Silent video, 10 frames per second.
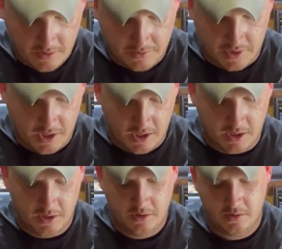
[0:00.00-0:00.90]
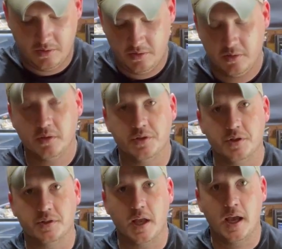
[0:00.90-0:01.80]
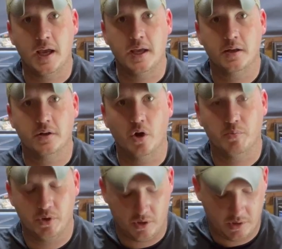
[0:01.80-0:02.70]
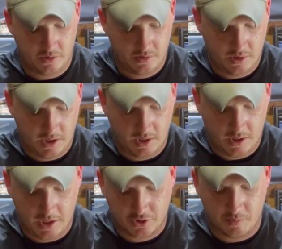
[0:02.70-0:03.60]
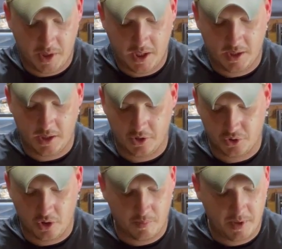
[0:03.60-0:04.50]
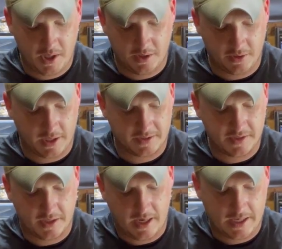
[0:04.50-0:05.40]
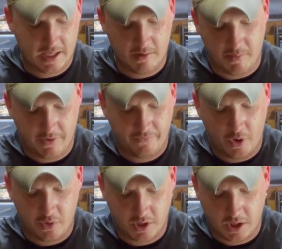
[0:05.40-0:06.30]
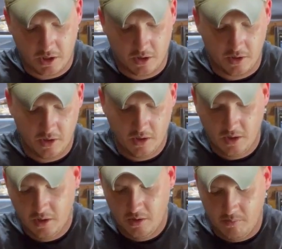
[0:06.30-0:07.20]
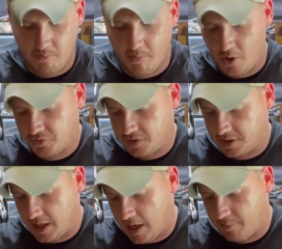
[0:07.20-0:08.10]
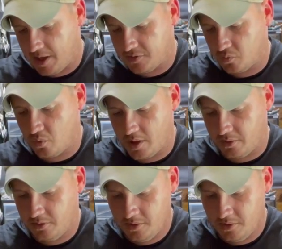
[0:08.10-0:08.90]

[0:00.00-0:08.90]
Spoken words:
Then just a notebook, extra pen, and a Sharpie. And like I said, I keep my phone in here most of the time as well.